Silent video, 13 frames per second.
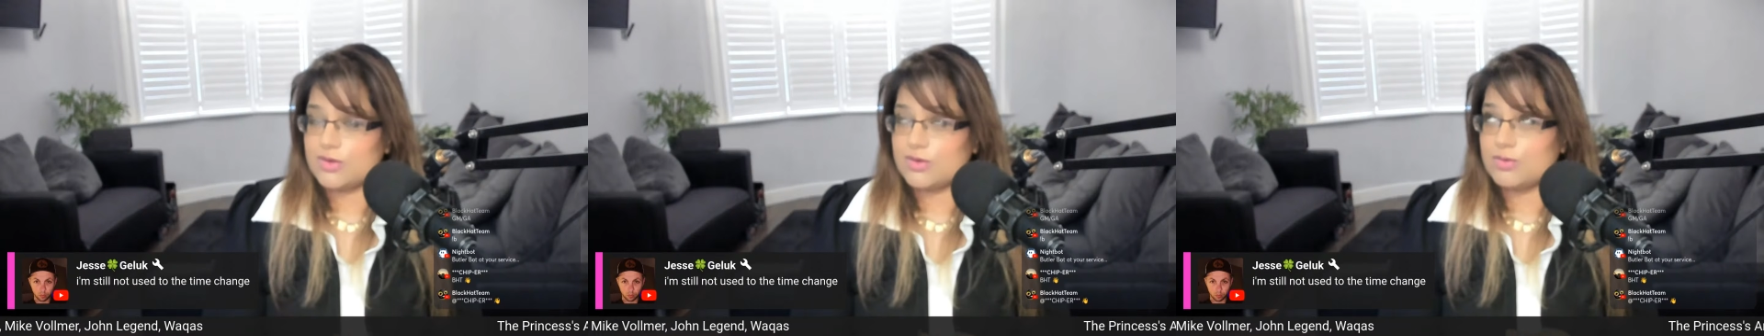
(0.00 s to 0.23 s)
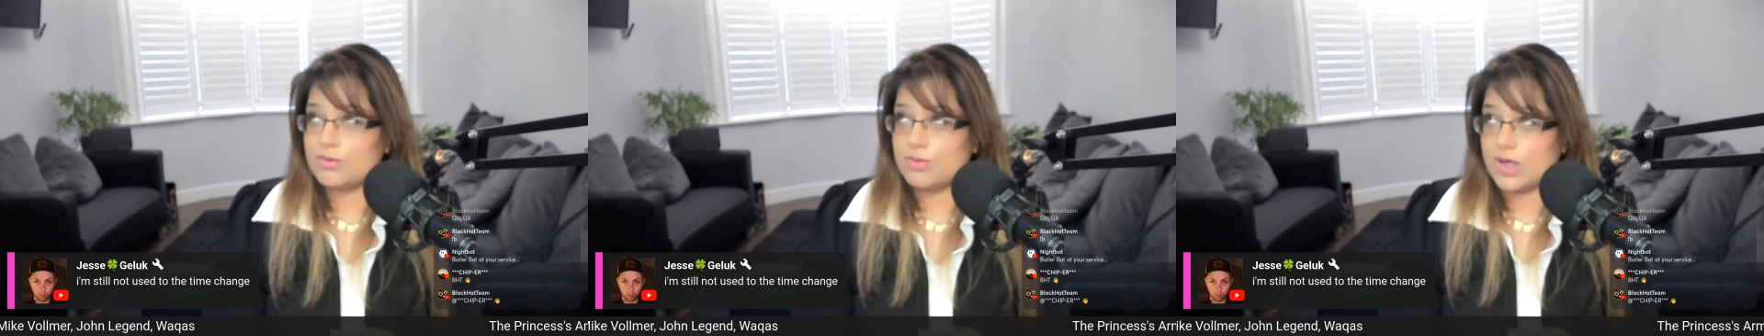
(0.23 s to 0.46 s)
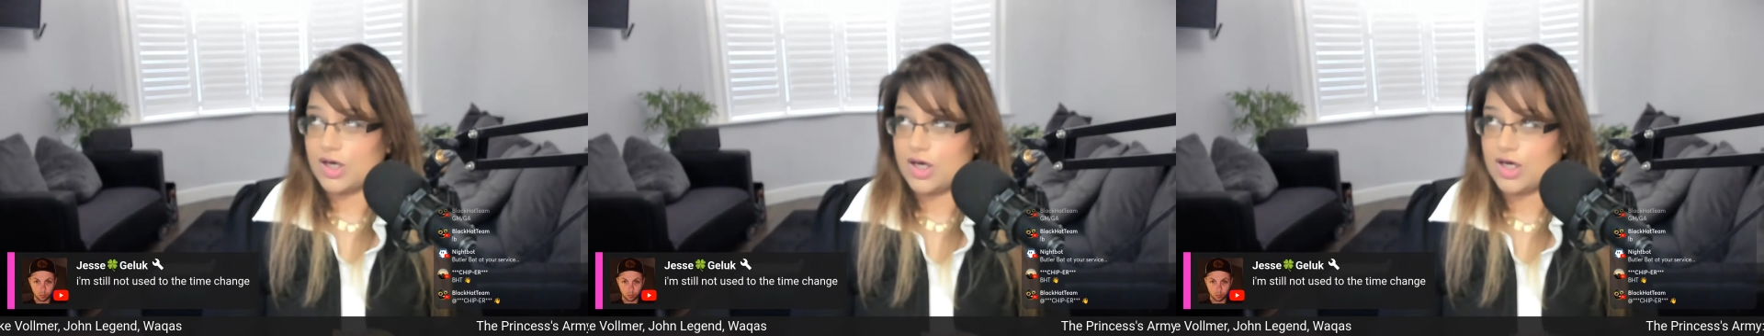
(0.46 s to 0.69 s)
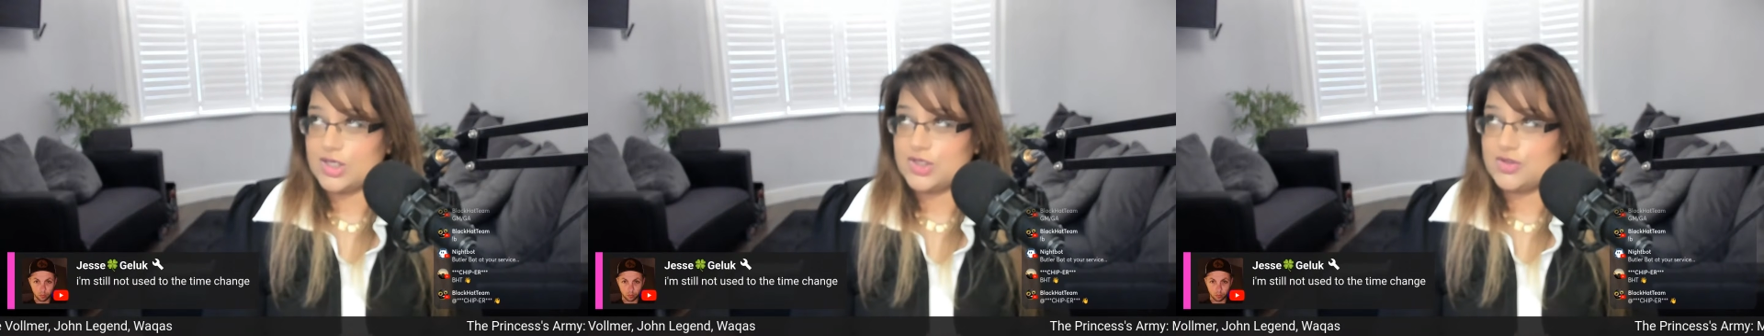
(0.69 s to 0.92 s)

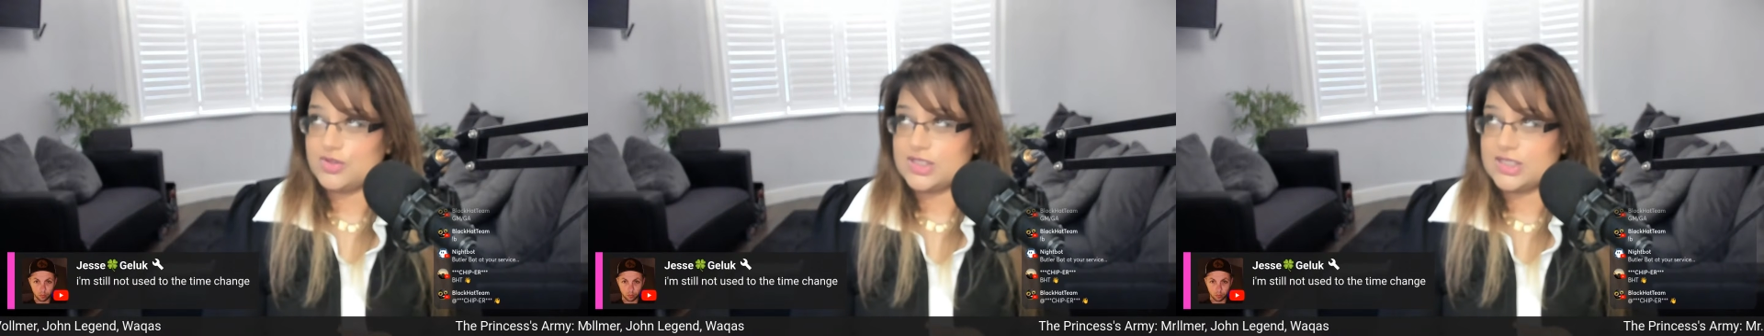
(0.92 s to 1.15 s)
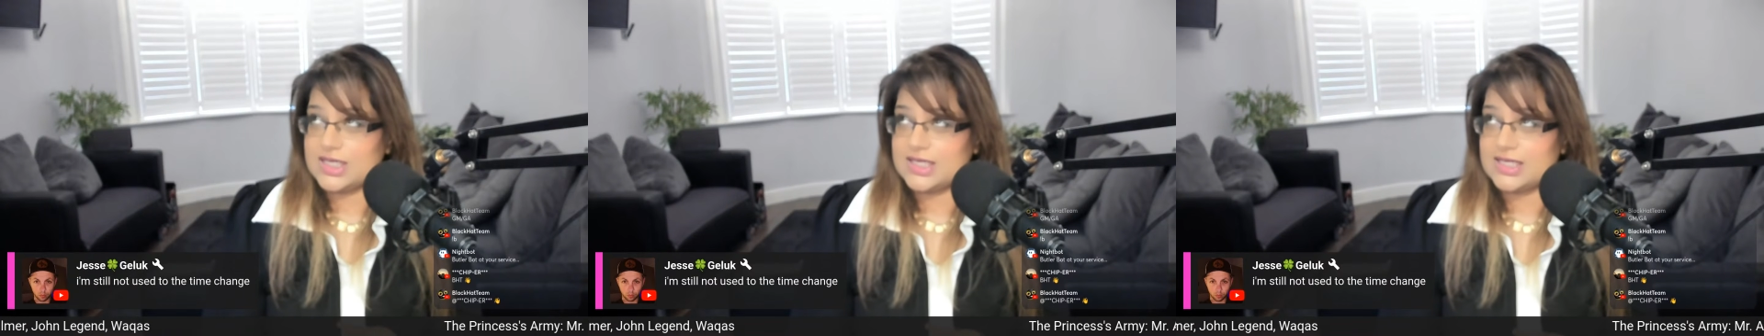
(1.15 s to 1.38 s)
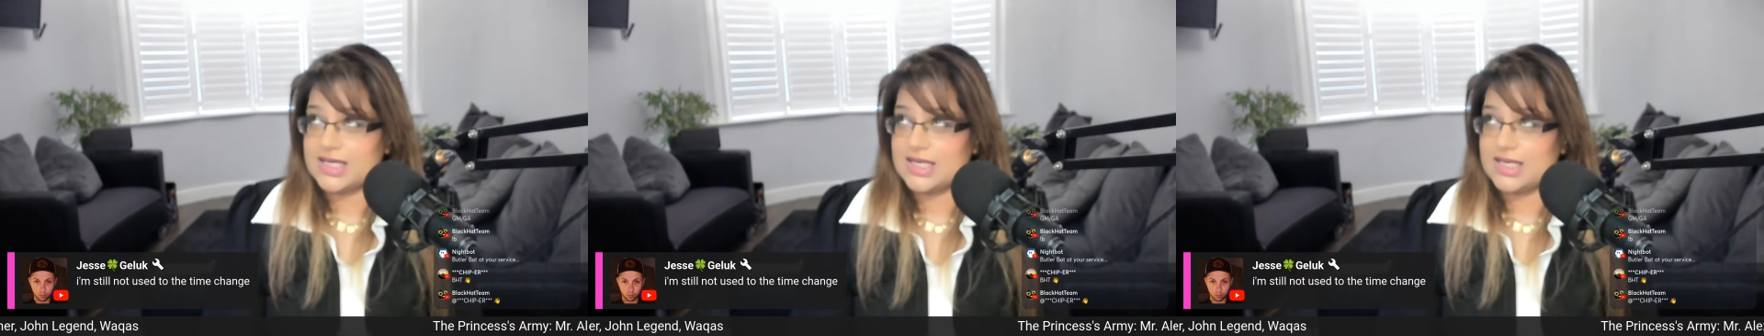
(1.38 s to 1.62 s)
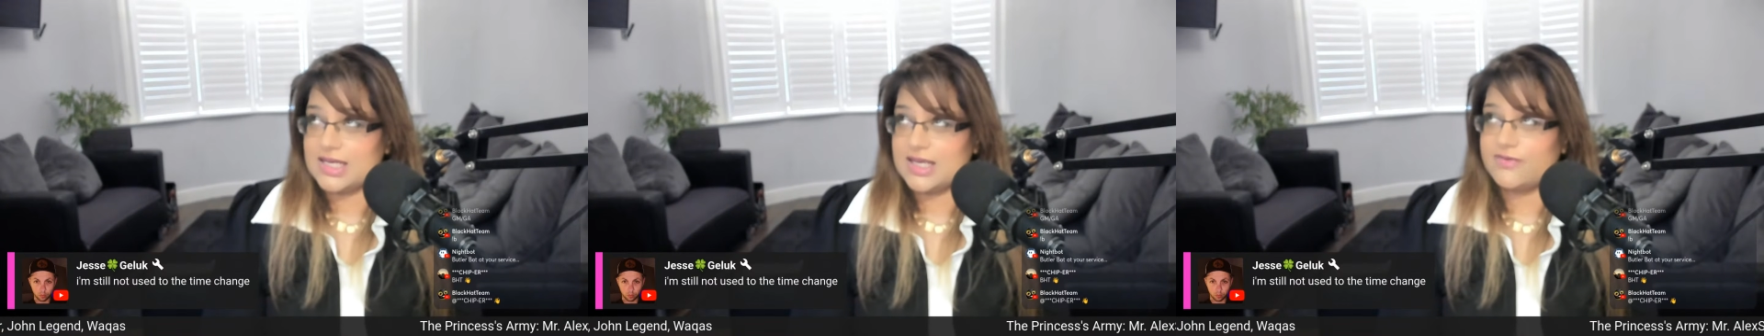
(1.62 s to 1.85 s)

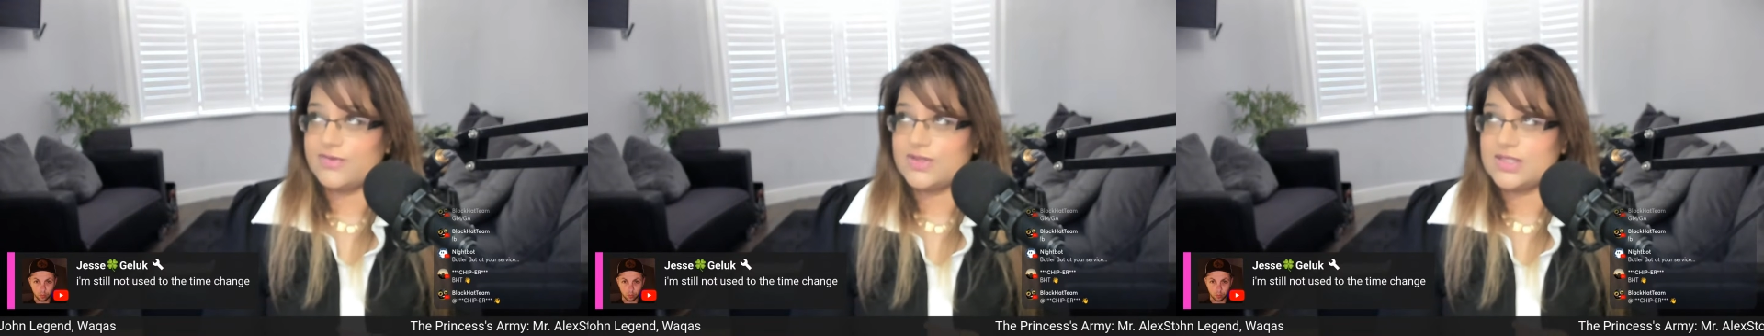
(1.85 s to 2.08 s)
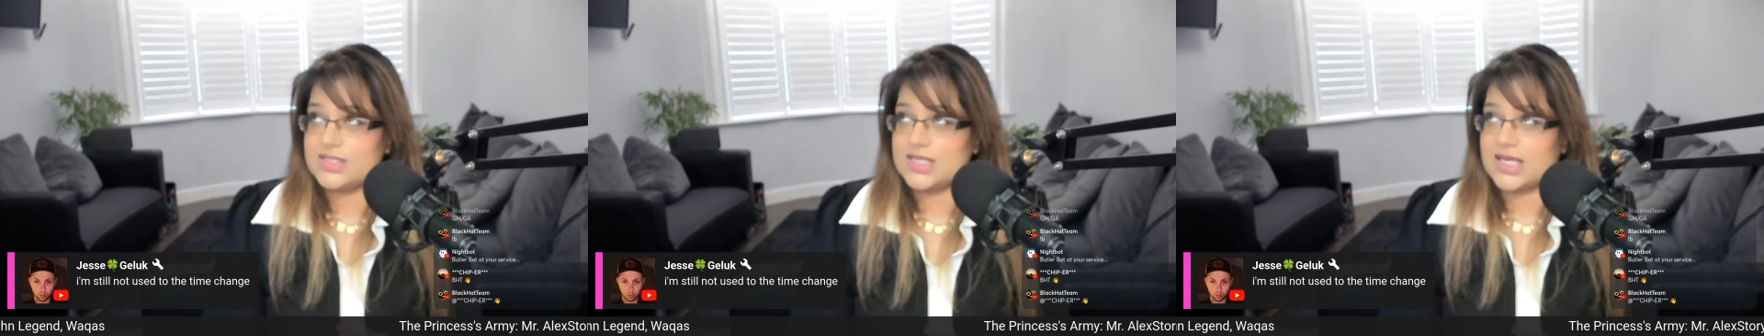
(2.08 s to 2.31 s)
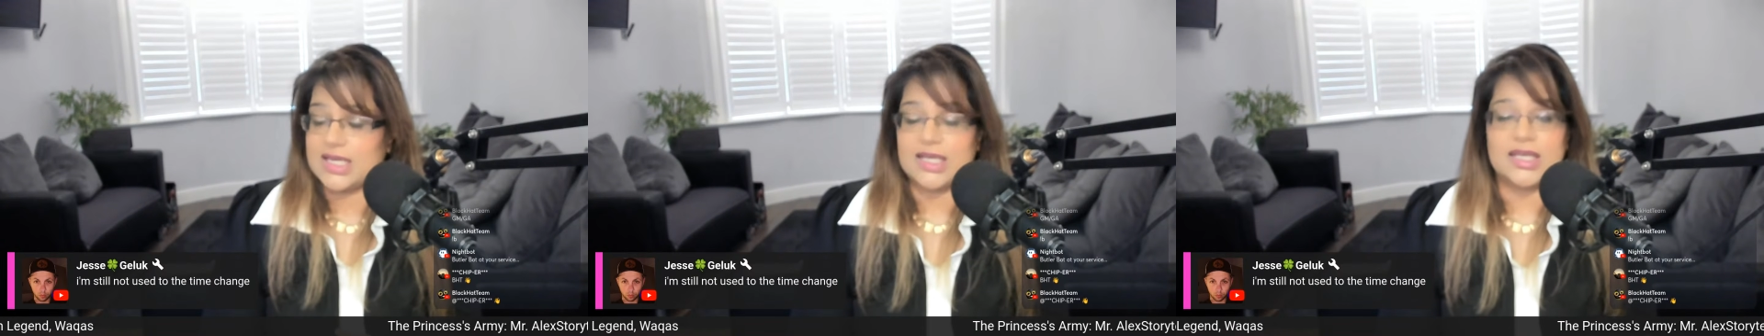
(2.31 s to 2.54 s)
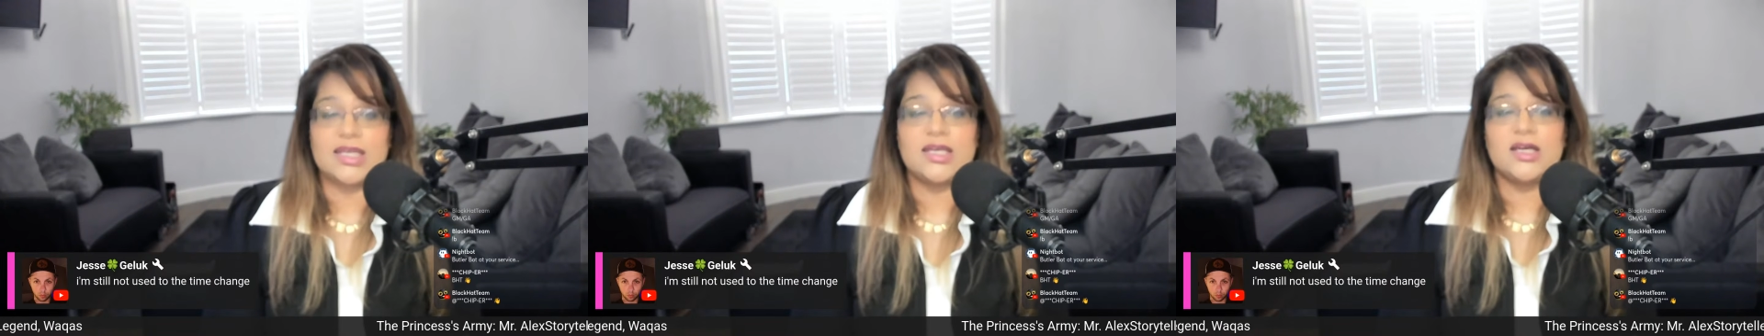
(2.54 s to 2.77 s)
111-day